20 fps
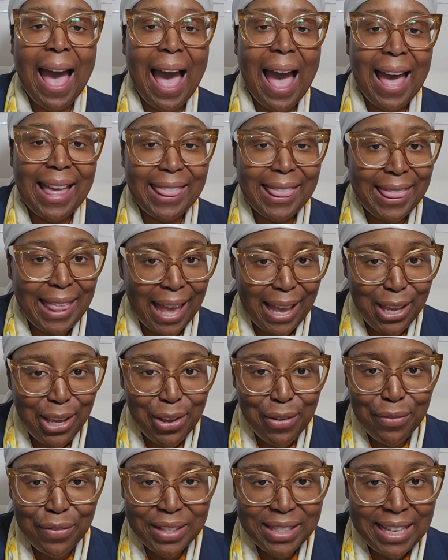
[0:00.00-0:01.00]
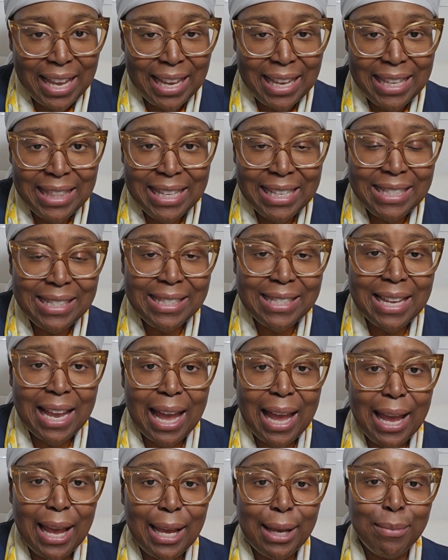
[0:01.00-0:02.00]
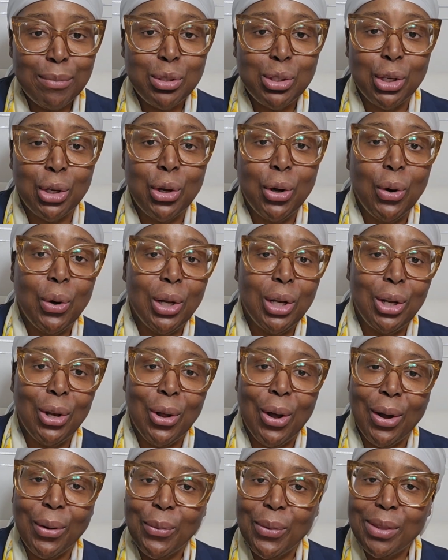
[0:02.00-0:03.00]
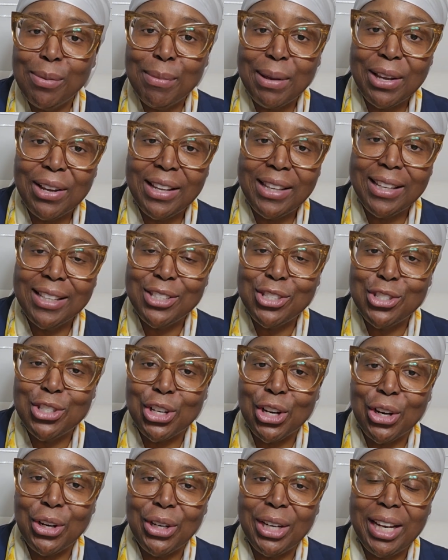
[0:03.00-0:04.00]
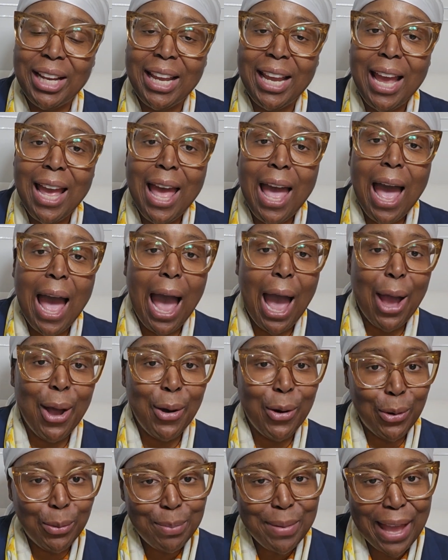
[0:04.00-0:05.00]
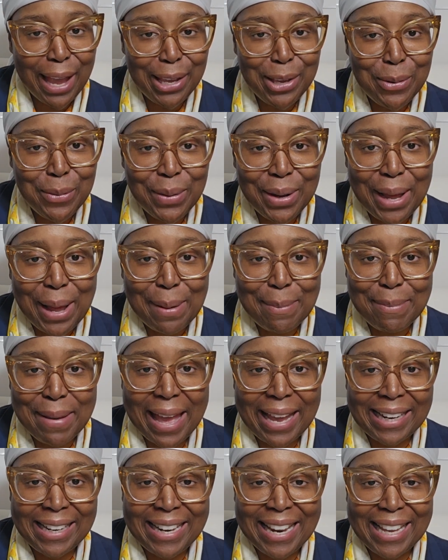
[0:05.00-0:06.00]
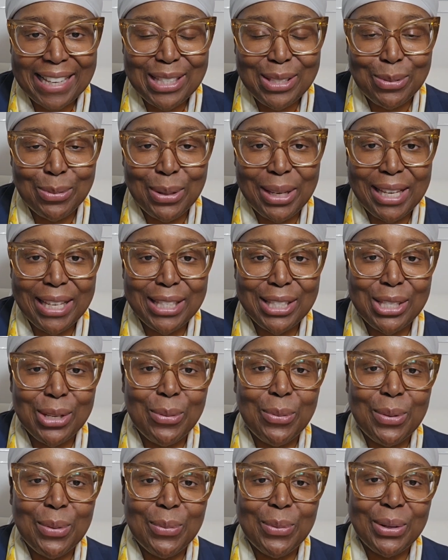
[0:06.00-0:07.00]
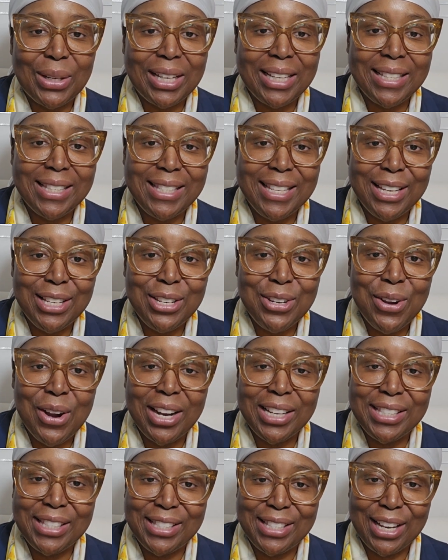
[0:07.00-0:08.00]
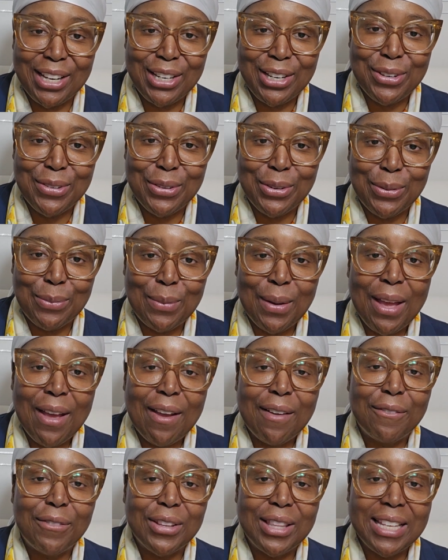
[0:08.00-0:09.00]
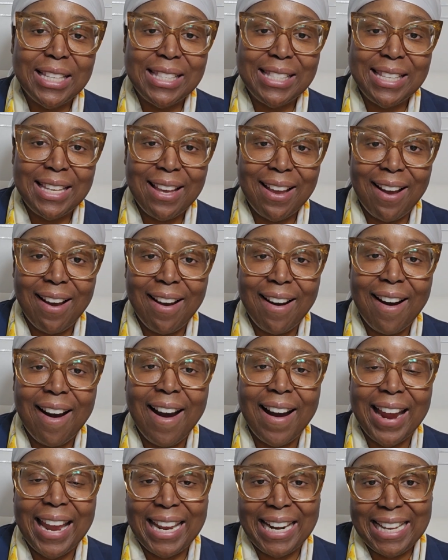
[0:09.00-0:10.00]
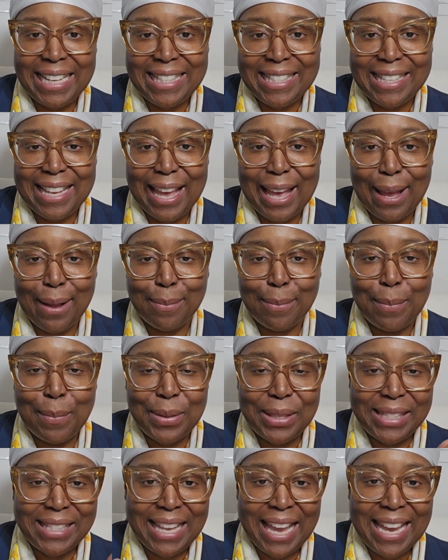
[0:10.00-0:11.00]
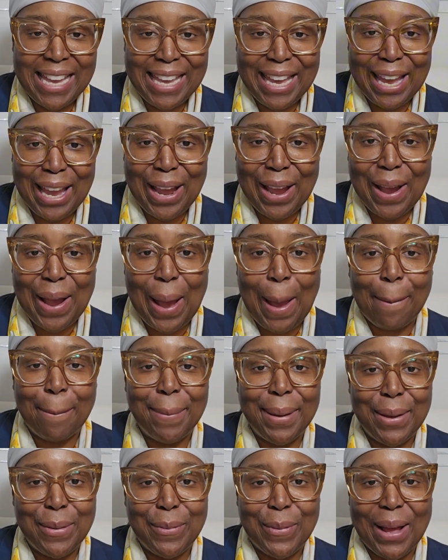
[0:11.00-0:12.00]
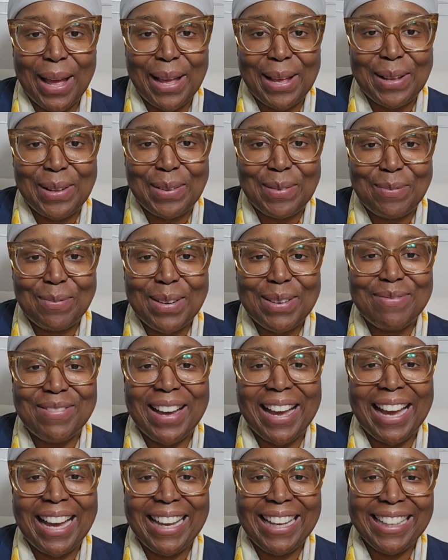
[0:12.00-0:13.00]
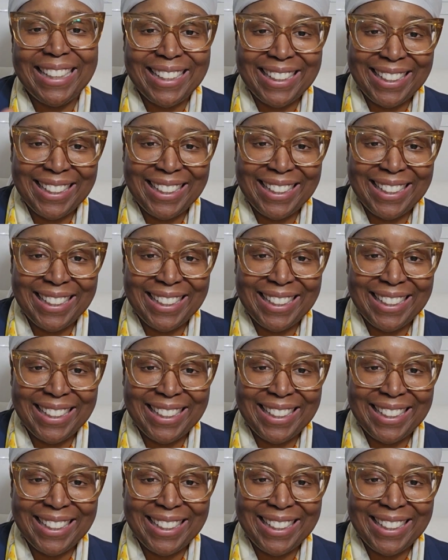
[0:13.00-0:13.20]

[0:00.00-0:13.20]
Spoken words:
I thank you for taking this time to go along with me on this journey. I hope that you will come back next week so we will continue our study group for the CRRN exam. Take care and be well. Bye-bye.